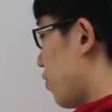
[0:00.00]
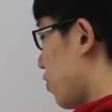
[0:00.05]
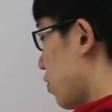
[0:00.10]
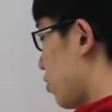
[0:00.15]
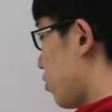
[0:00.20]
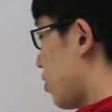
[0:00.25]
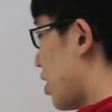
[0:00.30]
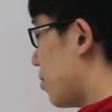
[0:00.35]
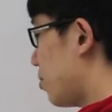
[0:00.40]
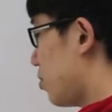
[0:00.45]
the
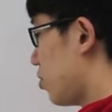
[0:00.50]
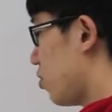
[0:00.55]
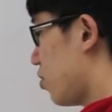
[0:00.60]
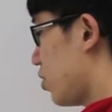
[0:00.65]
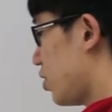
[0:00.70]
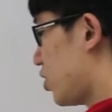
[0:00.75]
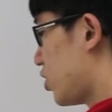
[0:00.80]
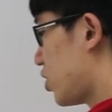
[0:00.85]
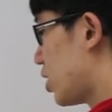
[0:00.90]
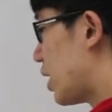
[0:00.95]
4
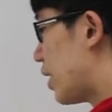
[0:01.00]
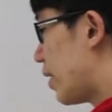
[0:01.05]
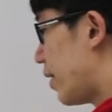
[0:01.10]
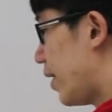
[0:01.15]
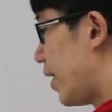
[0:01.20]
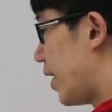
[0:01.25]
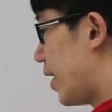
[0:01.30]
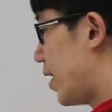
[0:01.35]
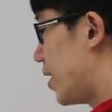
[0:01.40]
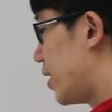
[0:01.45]
trapezoids
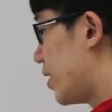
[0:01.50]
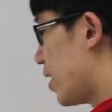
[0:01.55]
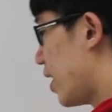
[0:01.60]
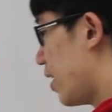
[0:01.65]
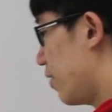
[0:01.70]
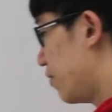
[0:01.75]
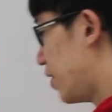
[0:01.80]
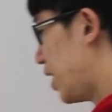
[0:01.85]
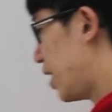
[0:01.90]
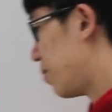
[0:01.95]
and
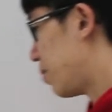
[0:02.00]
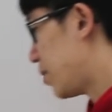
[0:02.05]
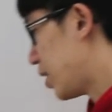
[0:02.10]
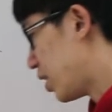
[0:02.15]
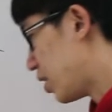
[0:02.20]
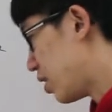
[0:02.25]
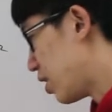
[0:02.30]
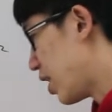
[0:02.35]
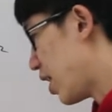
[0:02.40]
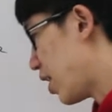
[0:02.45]
I've named
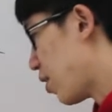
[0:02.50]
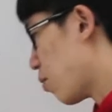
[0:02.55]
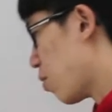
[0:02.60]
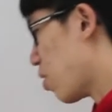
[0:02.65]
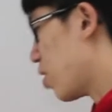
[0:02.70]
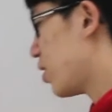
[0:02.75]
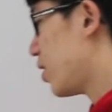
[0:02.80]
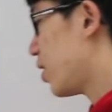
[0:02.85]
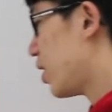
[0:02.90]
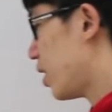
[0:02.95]
it
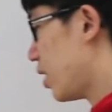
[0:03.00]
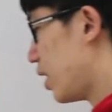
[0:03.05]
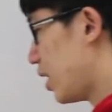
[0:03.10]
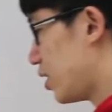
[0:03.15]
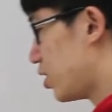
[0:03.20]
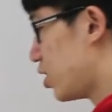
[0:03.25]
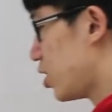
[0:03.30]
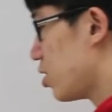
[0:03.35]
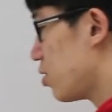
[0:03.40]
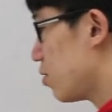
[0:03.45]
A1,
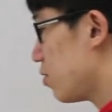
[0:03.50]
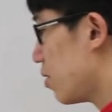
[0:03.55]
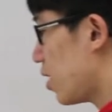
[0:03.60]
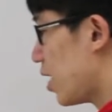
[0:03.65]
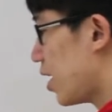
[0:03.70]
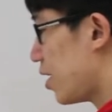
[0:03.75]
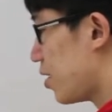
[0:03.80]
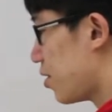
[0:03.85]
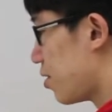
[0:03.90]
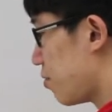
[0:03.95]

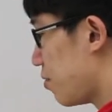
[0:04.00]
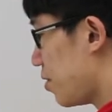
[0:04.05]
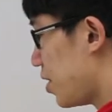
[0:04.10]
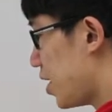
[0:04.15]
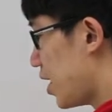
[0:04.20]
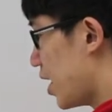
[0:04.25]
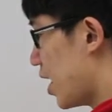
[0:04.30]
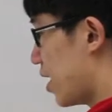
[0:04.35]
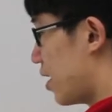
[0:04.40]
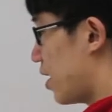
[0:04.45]
A2,
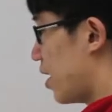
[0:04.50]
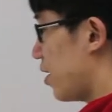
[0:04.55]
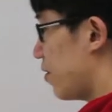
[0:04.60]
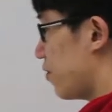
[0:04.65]
A3, and